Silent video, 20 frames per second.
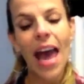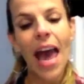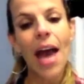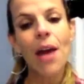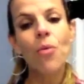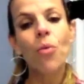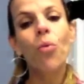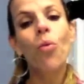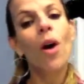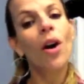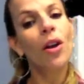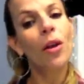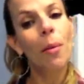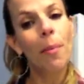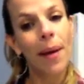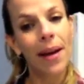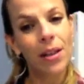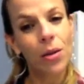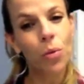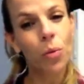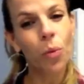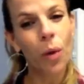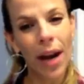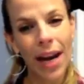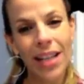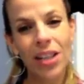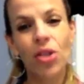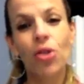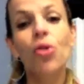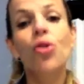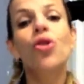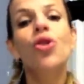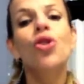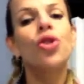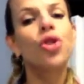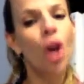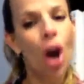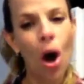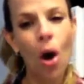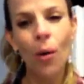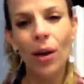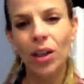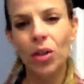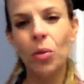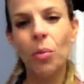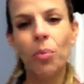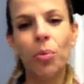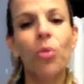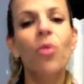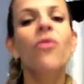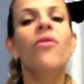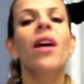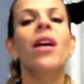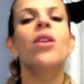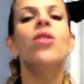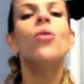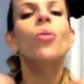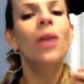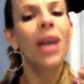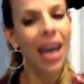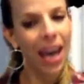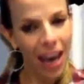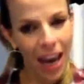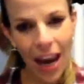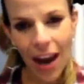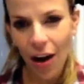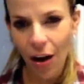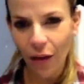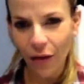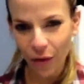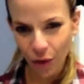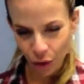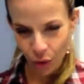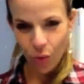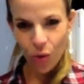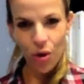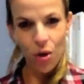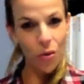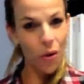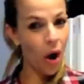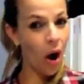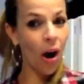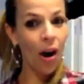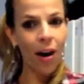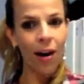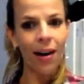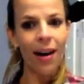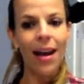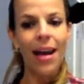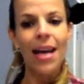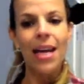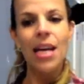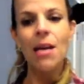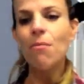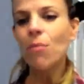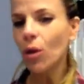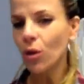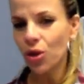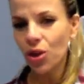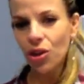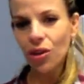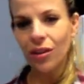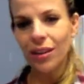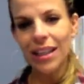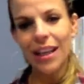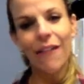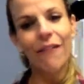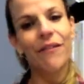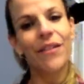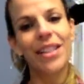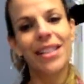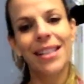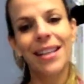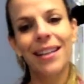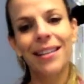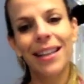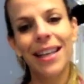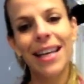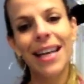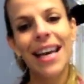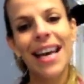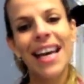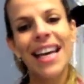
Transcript: And one of the best ways to show and to prove that you care for who you are, emotionally and physically,